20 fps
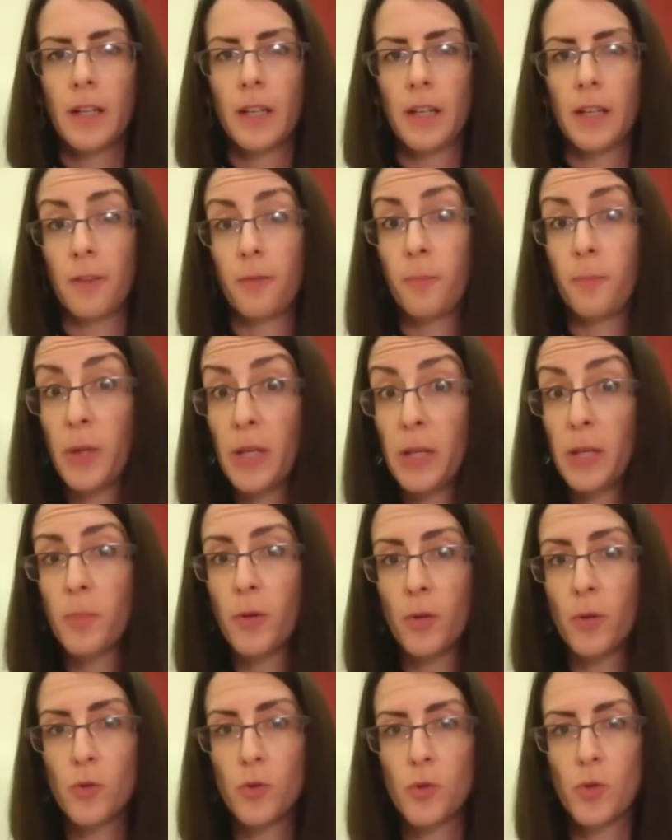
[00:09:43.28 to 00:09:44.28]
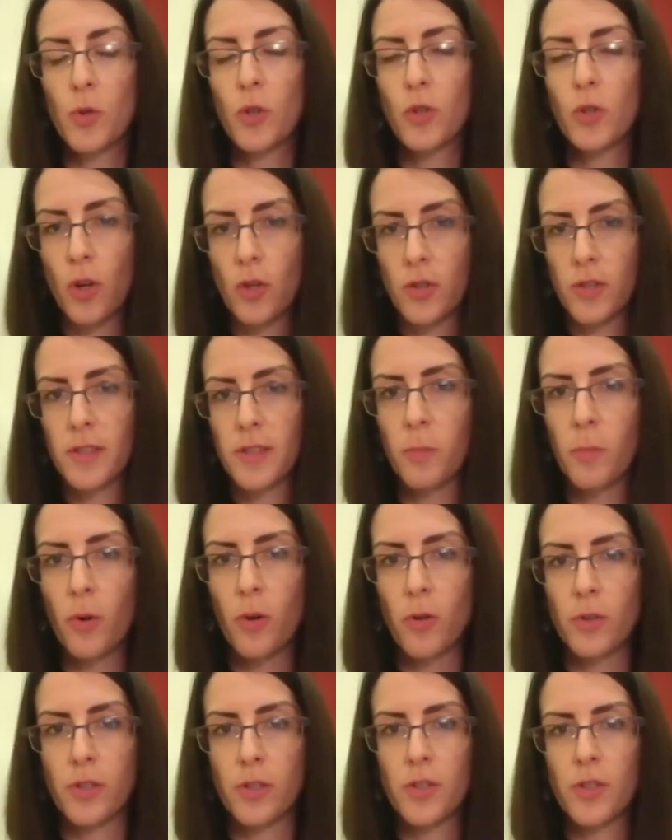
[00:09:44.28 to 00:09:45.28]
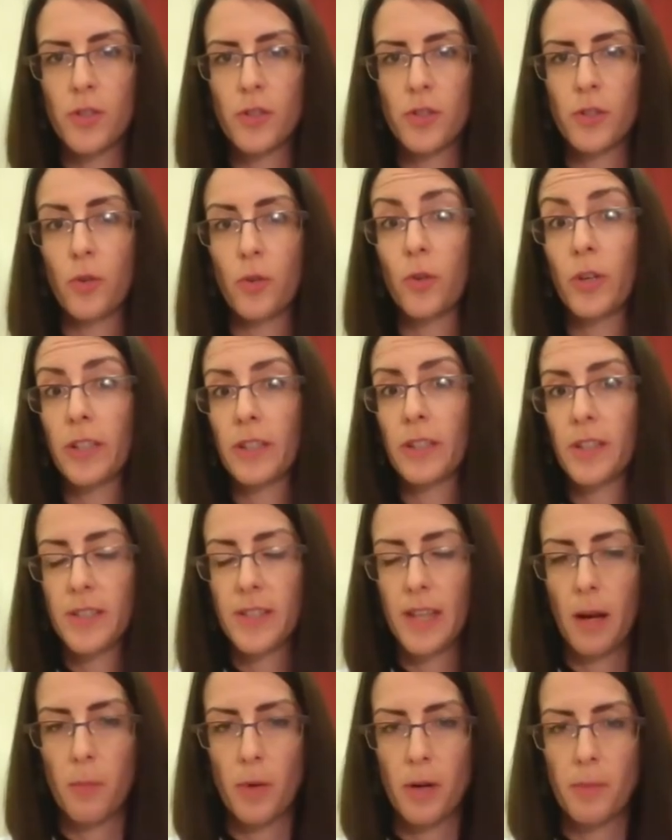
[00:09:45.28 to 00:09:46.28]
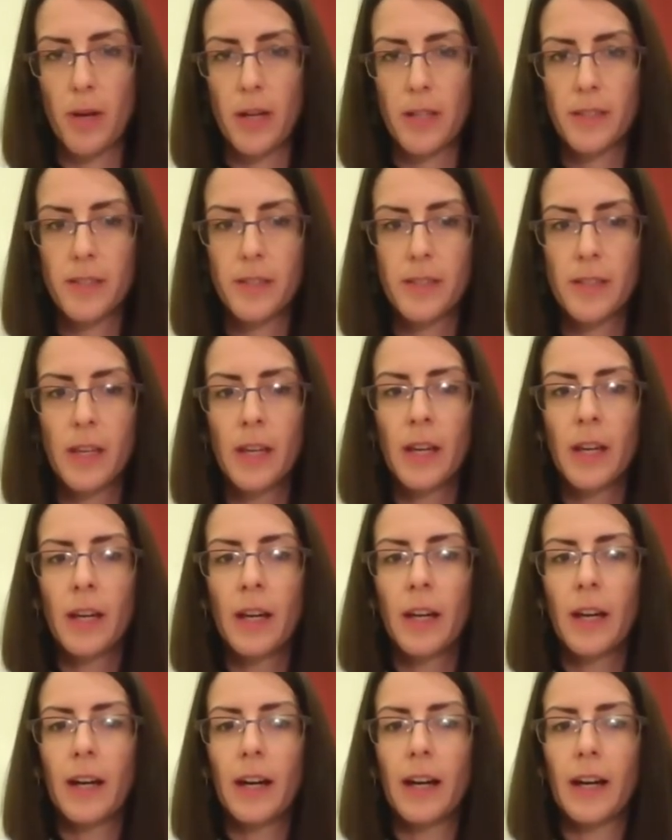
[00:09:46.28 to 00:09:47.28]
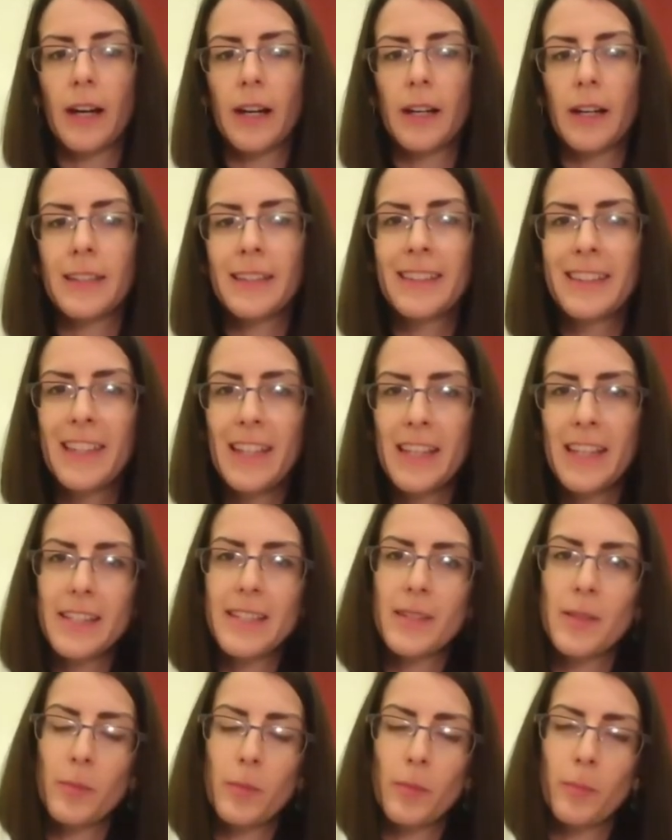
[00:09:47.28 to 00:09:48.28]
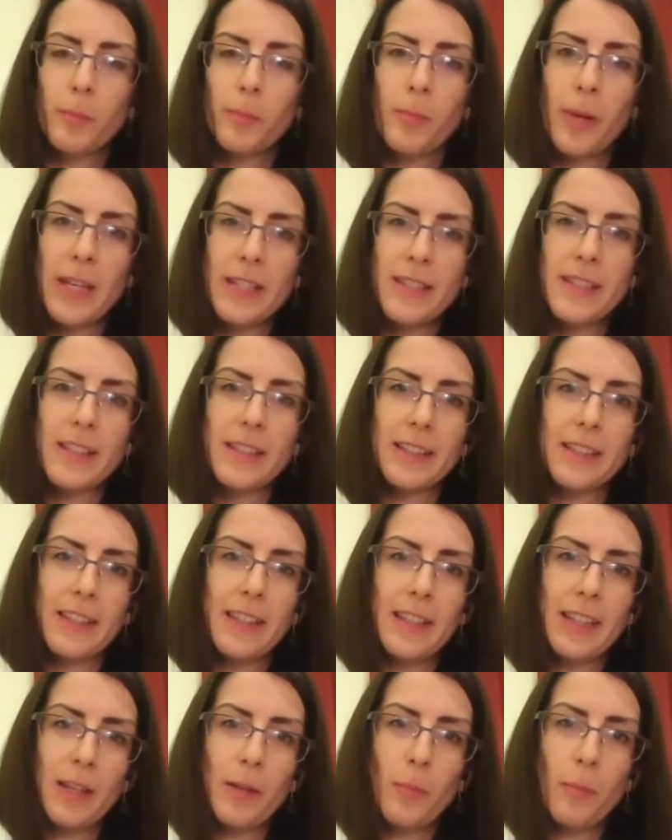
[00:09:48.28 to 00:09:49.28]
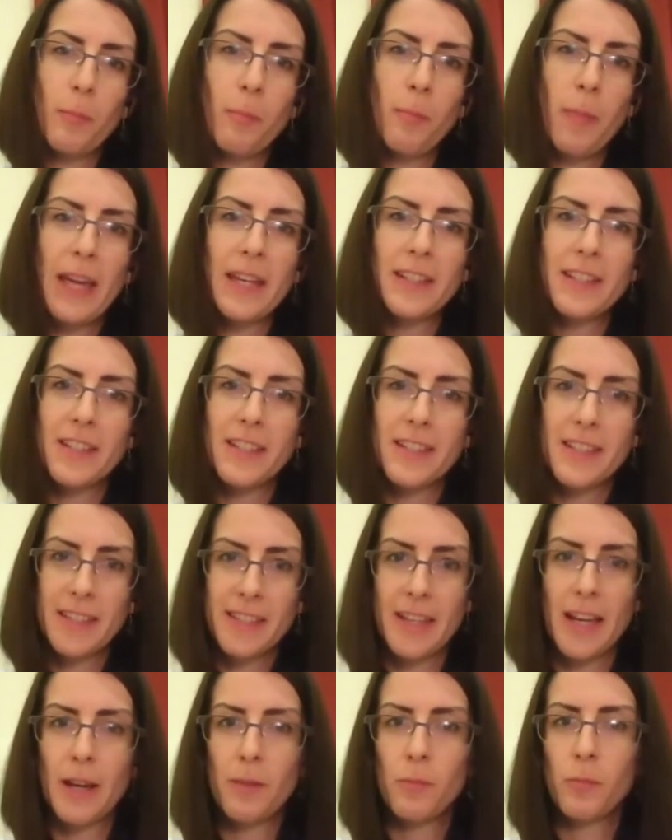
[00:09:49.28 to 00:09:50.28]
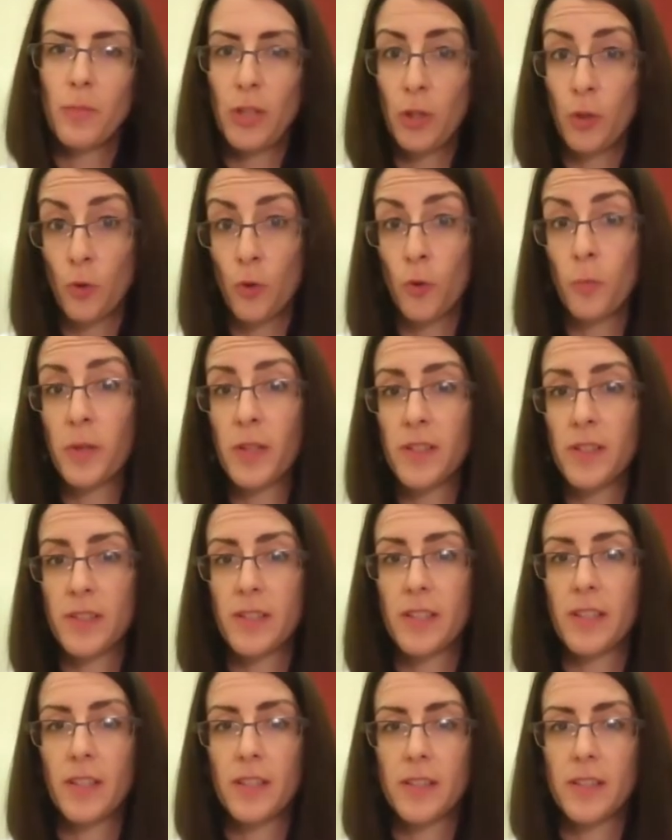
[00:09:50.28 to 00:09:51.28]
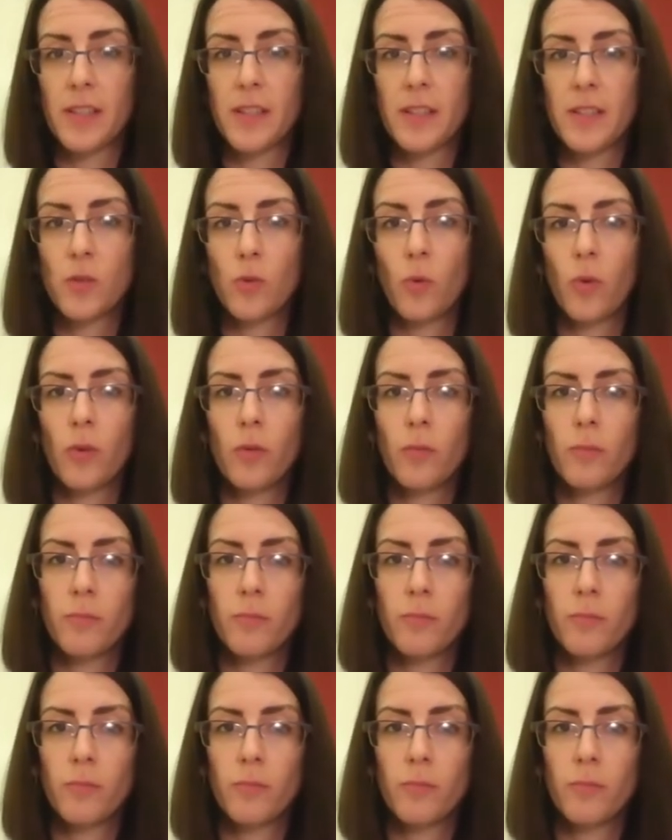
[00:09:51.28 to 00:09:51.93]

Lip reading: of people to cross the borders during the summer months. This basically made some European citizens to